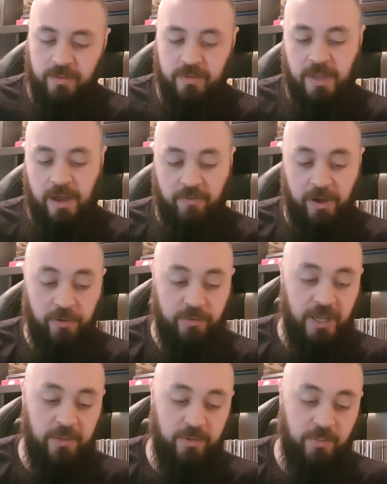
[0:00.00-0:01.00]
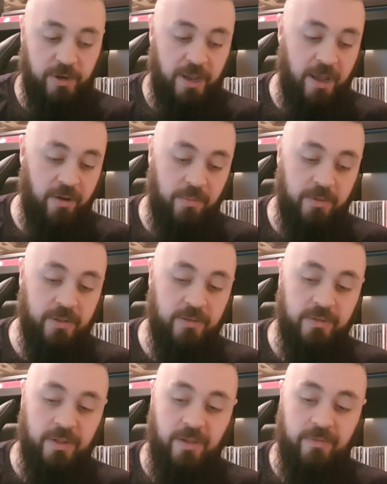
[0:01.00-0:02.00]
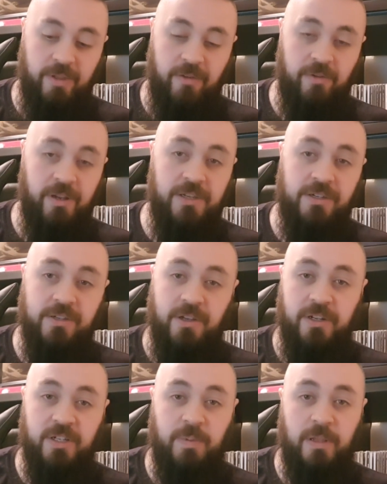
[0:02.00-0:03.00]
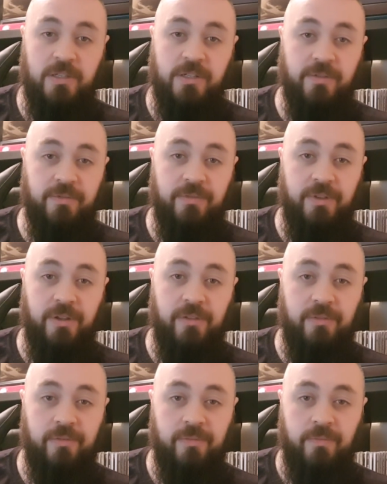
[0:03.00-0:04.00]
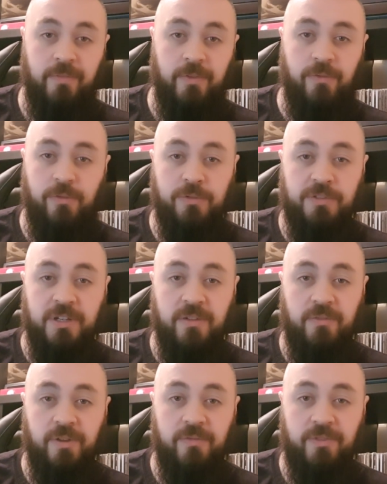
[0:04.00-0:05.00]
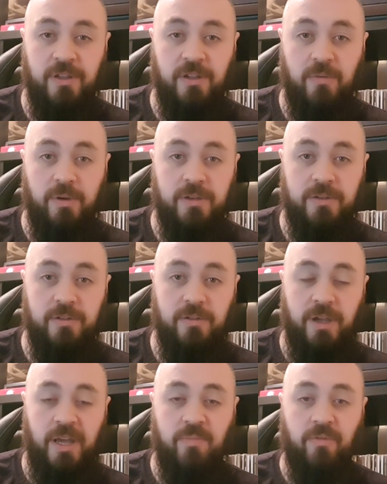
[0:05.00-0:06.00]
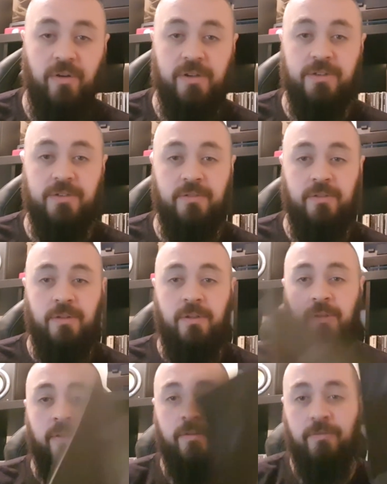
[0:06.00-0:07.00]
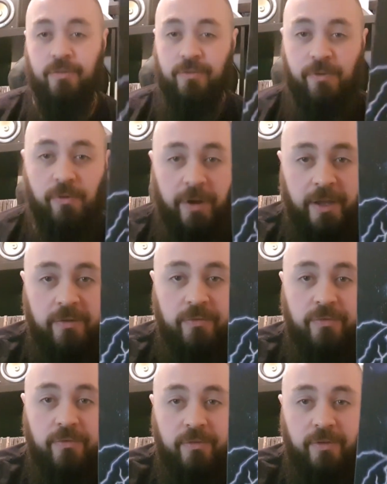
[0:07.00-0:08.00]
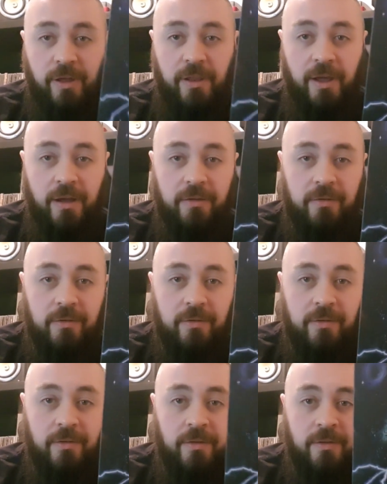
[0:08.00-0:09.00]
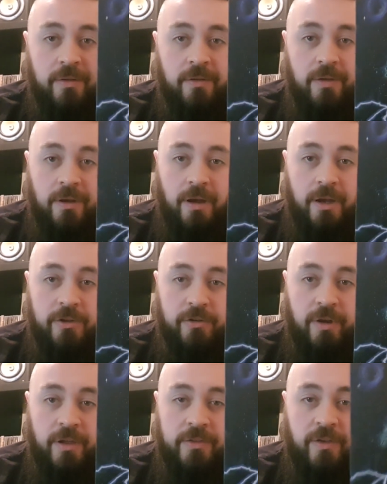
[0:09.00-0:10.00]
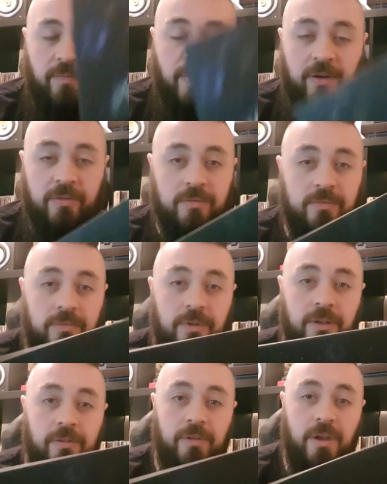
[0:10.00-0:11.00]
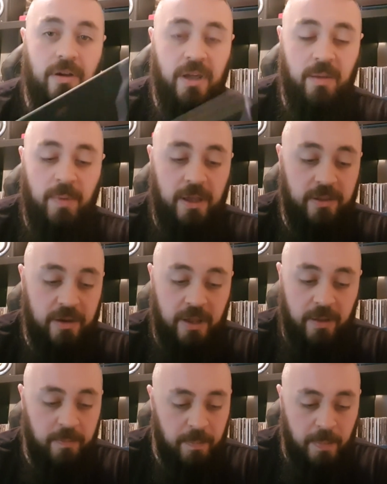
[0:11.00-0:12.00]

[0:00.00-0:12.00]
that record label that put it out, I mean, their releases aren't expensive, you know, 14-15 quid UK price for a full length like that. Underground death metal, you know, can't get better than that.